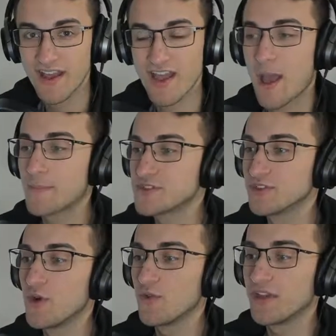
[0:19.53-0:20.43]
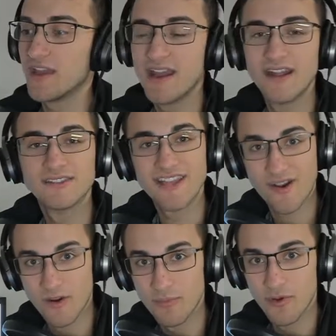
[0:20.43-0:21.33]
Absolutely
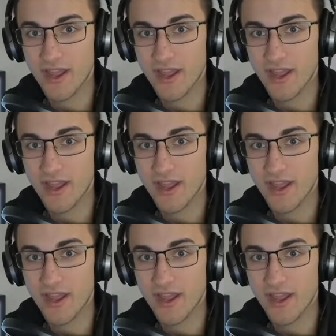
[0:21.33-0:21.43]
terrible.